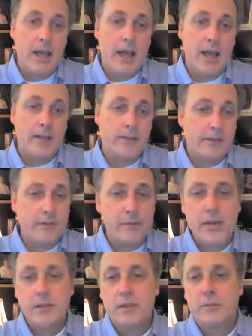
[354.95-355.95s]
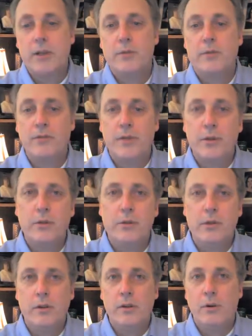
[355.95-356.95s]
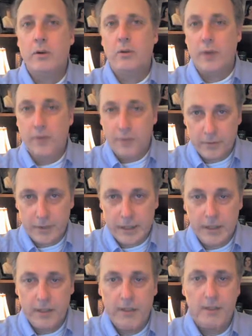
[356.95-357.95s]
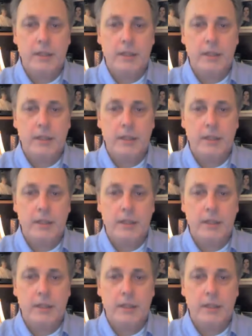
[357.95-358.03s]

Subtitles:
Has the information been reviewed or refereed?